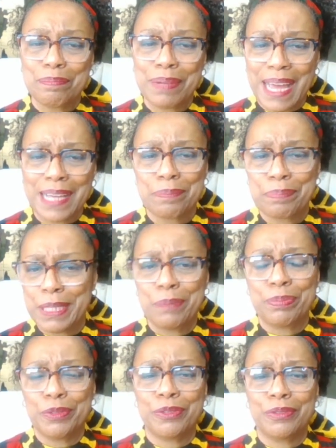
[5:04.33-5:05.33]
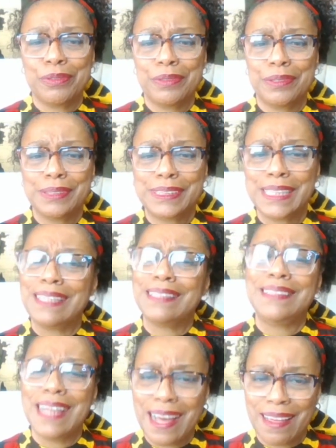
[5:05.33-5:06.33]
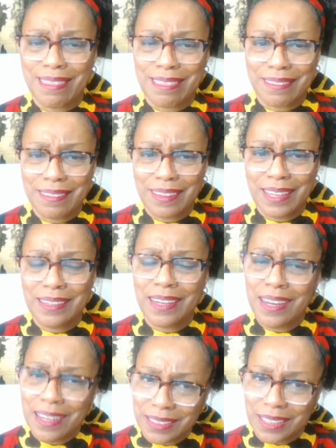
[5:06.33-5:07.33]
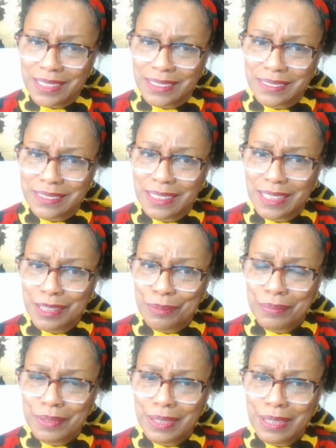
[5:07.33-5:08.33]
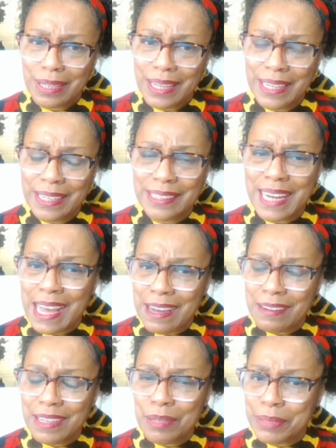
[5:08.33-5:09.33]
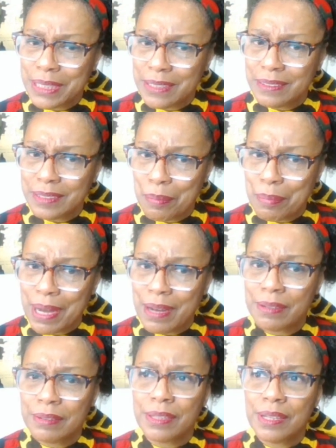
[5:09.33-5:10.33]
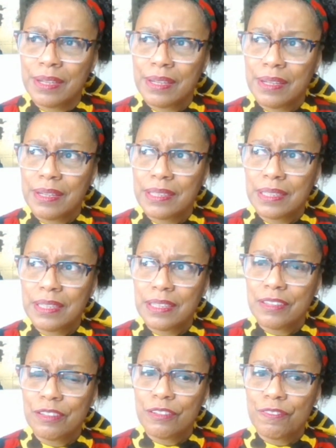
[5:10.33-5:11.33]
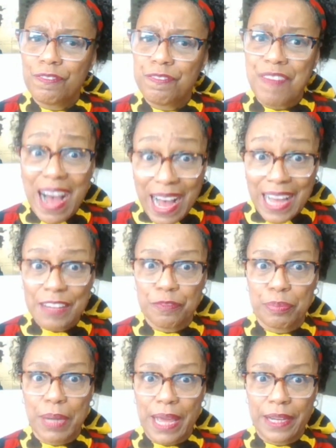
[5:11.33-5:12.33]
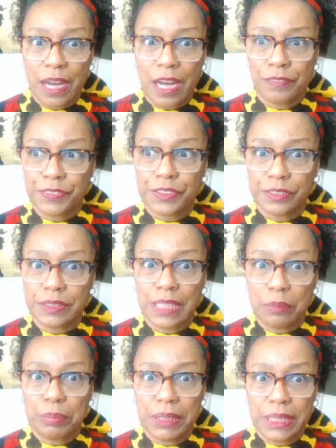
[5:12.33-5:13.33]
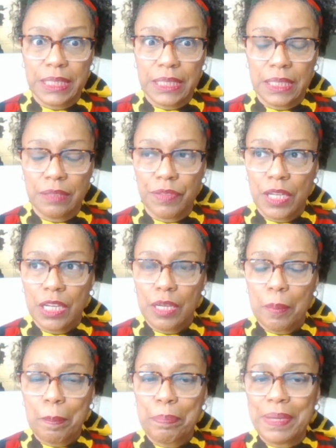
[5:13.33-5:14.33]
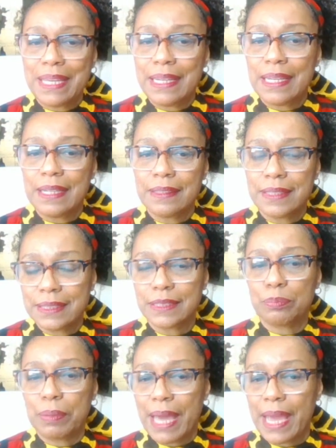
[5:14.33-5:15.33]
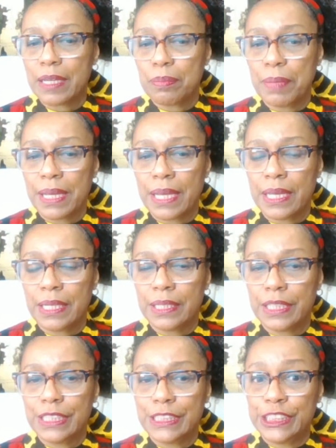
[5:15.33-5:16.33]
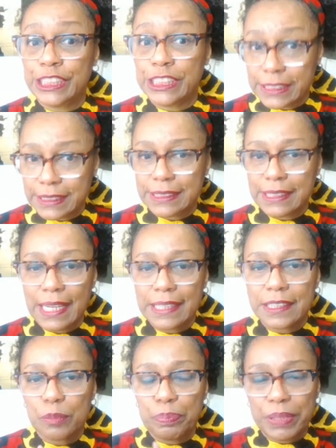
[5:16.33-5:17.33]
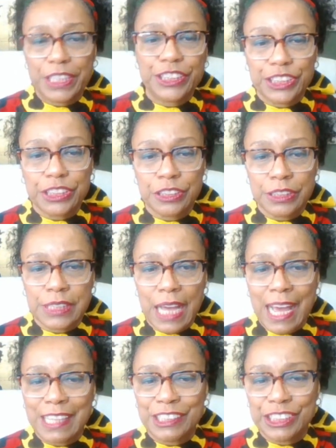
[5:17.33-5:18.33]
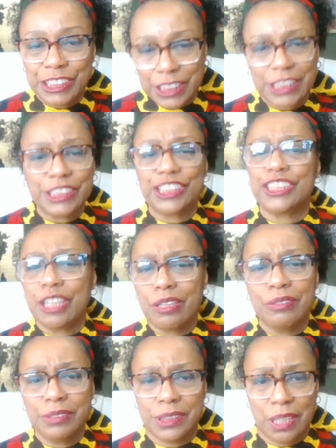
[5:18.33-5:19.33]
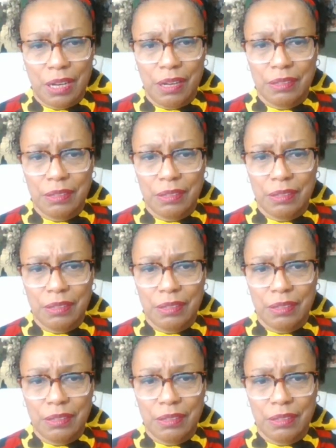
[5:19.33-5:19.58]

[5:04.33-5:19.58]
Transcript: Black people to death and hung us. And now I'm hearing about 5 Black officers, I believe, beating this Black man, just like the pictures I just showed y'all.